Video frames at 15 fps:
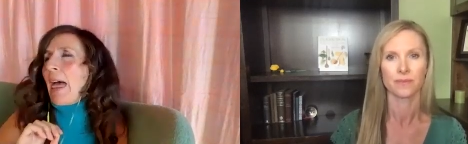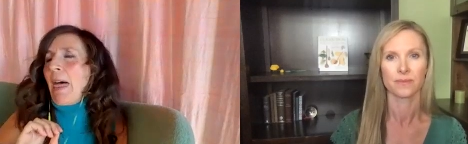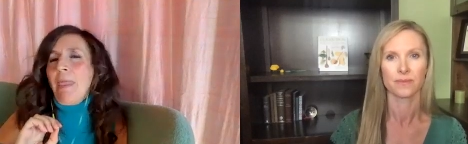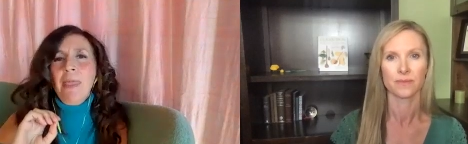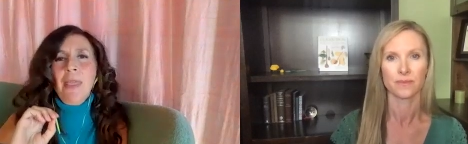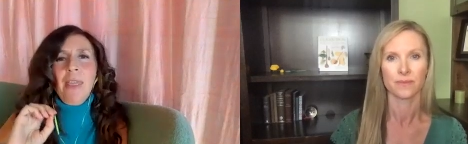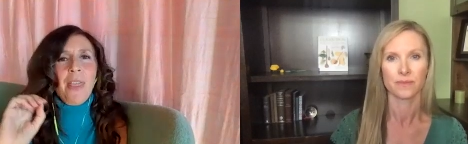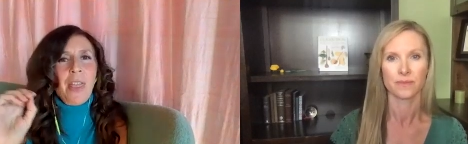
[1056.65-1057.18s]

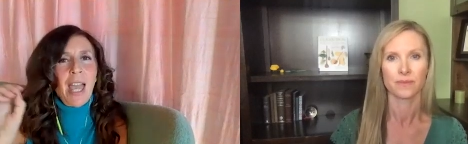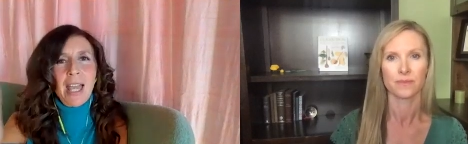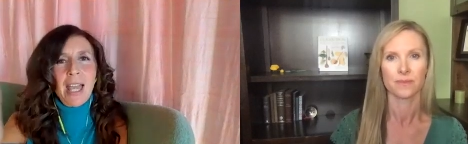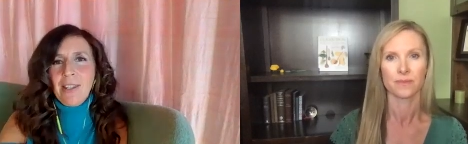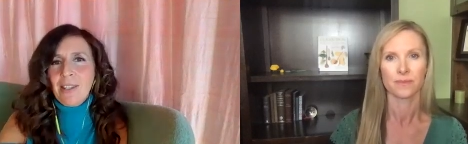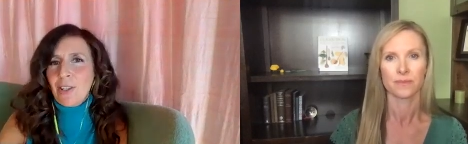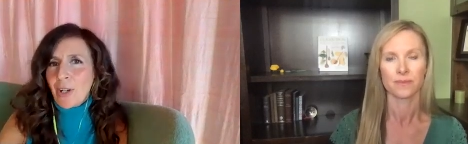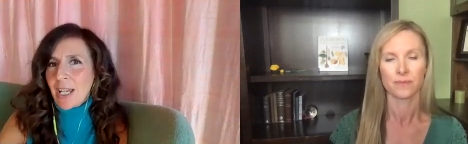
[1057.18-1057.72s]
Speaker 1: and
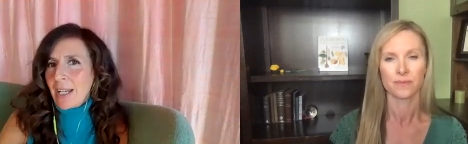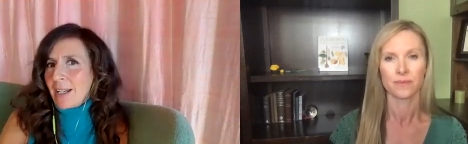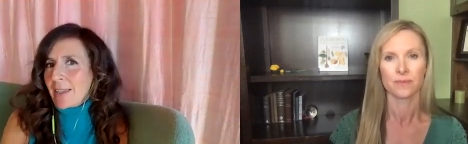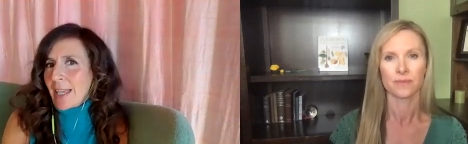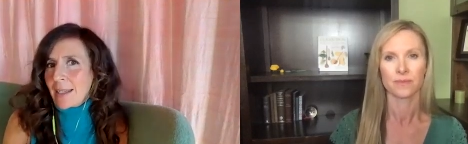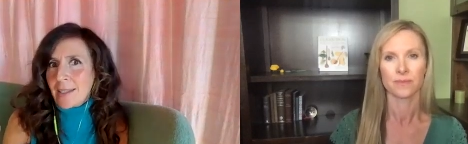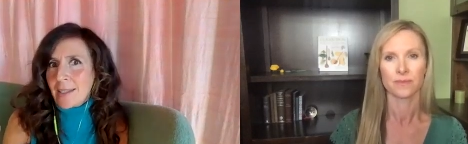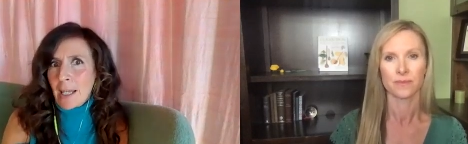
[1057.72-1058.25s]
then they're
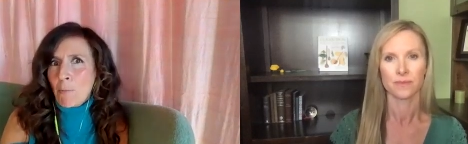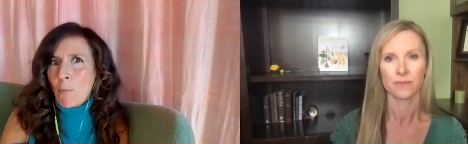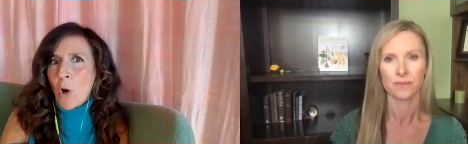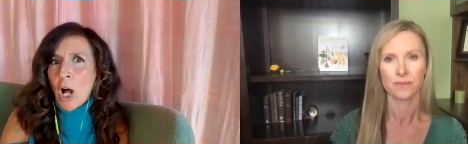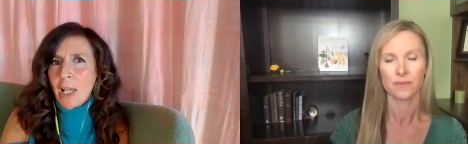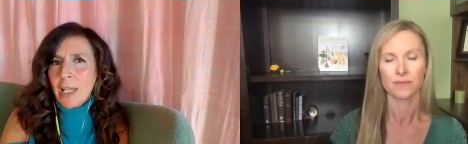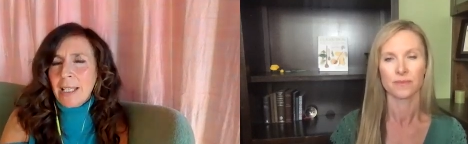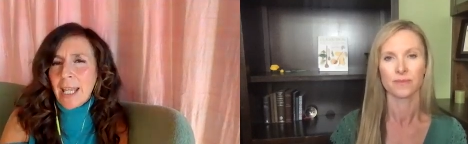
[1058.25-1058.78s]
hitting that same
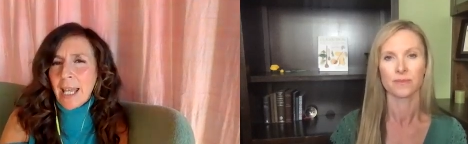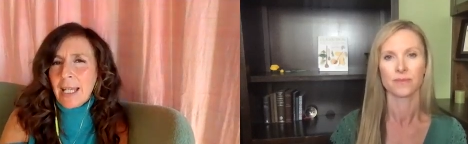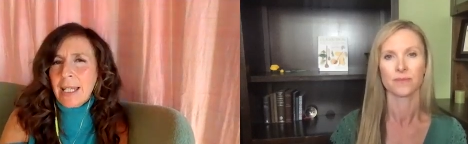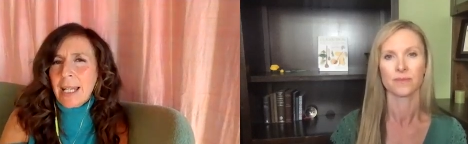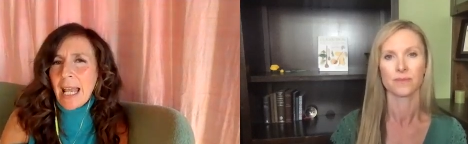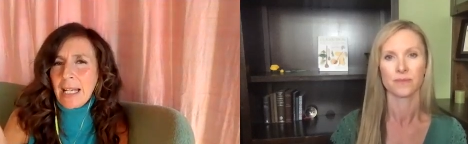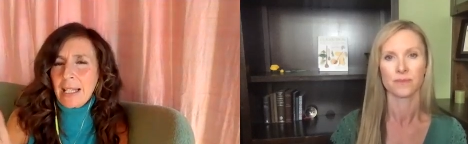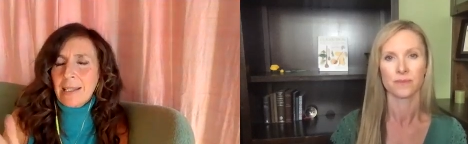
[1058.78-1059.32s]
wall
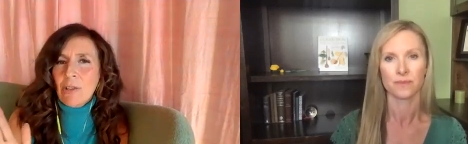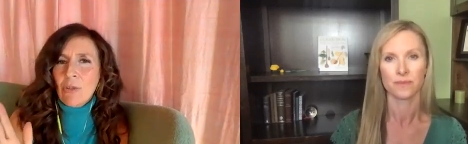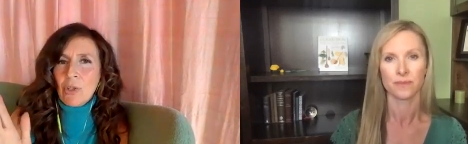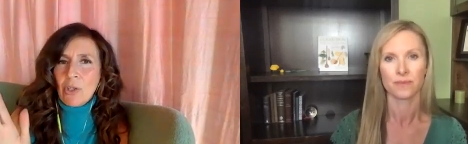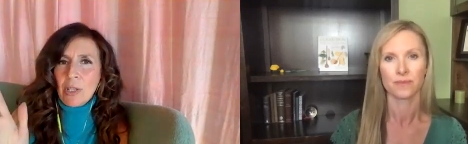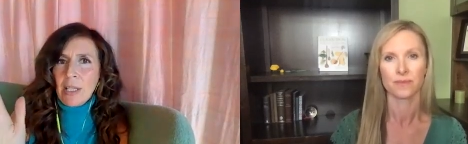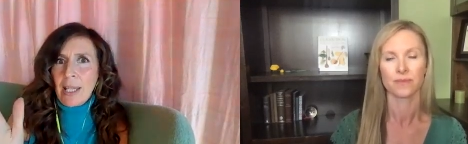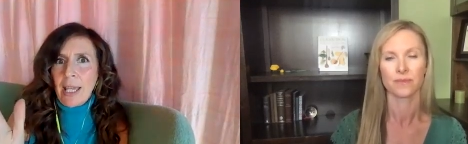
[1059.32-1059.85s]
again and it's
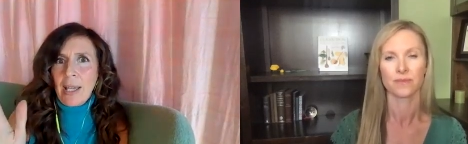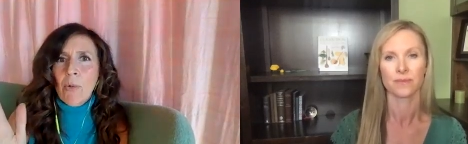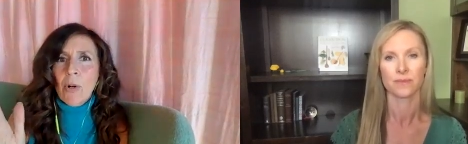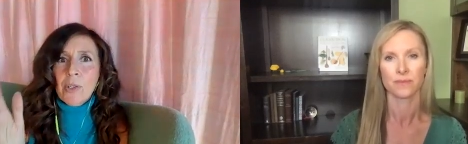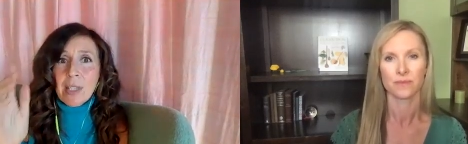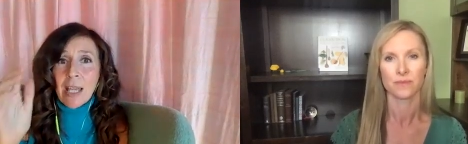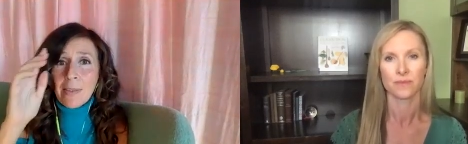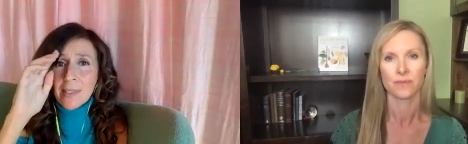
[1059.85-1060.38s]
usually like
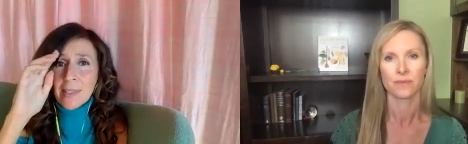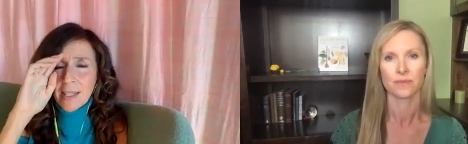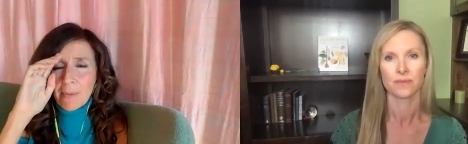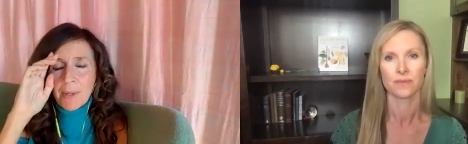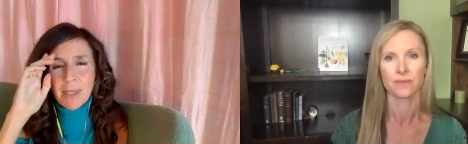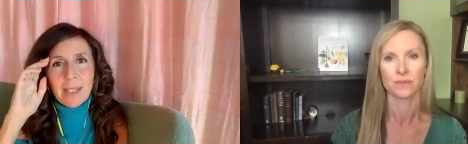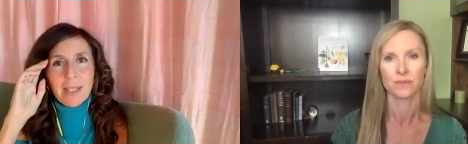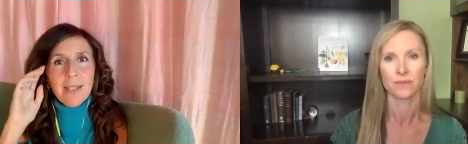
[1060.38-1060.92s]
worse and
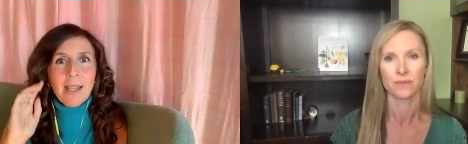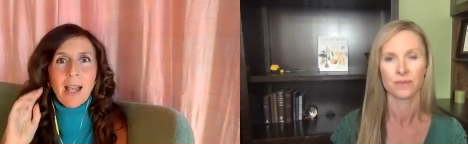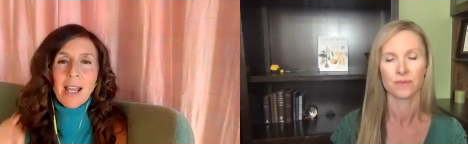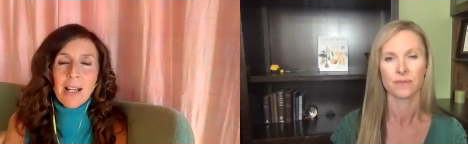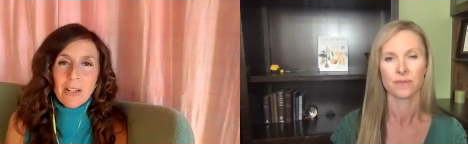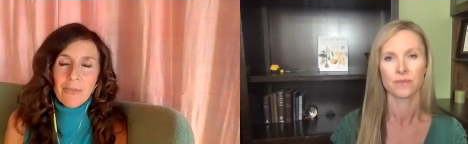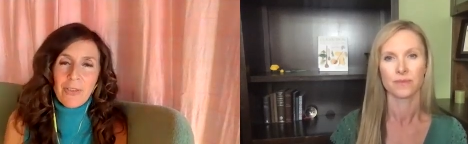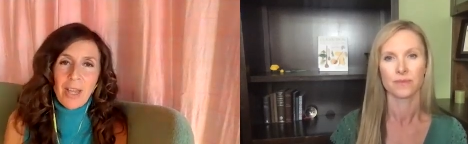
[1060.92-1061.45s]
some of the
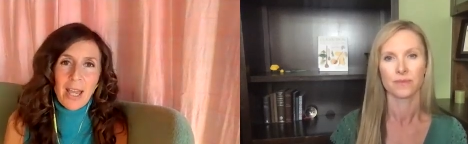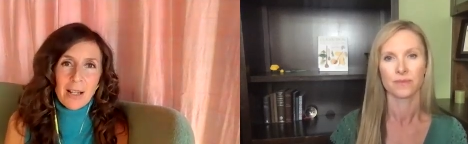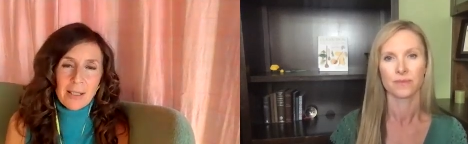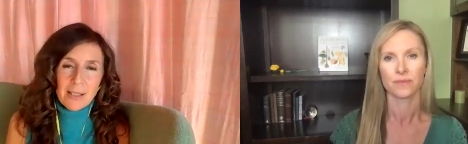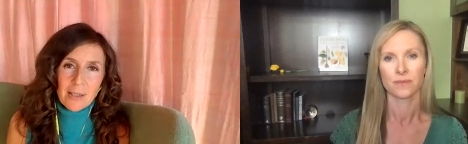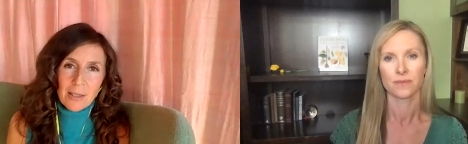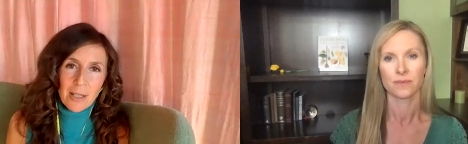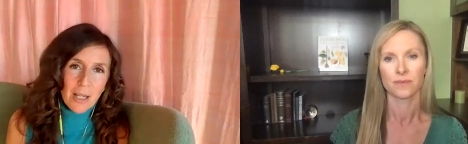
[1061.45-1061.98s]
side
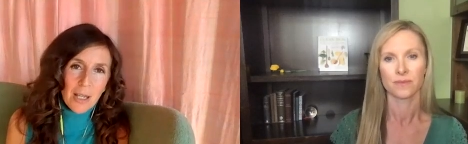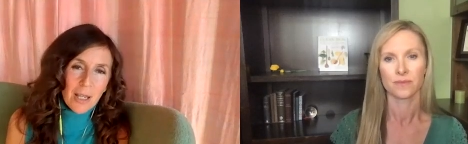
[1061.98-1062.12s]
effects